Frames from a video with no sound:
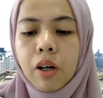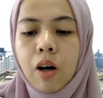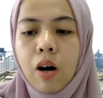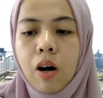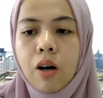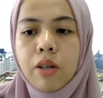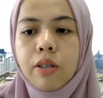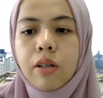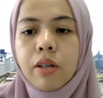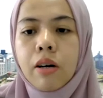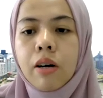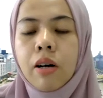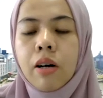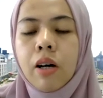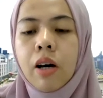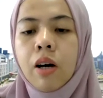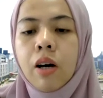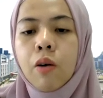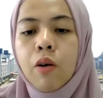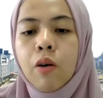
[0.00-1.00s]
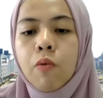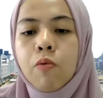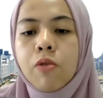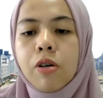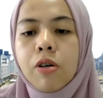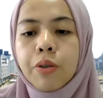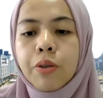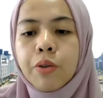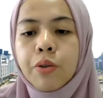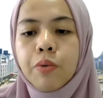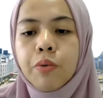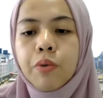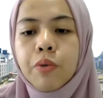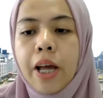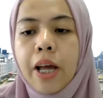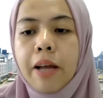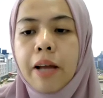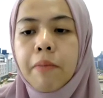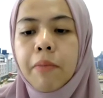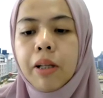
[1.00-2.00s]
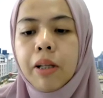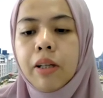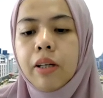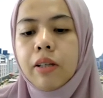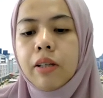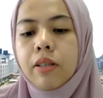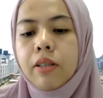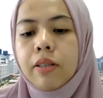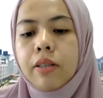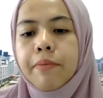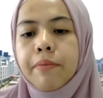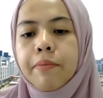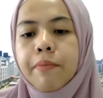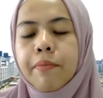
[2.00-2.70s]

cost worth to 10 millions.